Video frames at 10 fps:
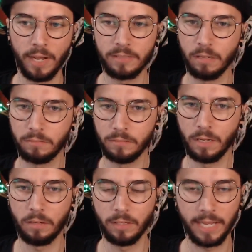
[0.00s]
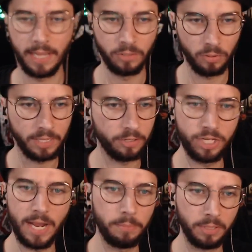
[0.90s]
I don't know, like, I know that they're
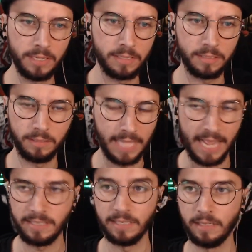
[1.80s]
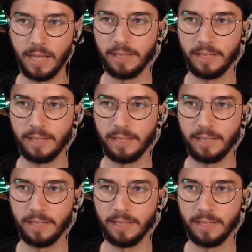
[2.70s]
Japanese, that's it.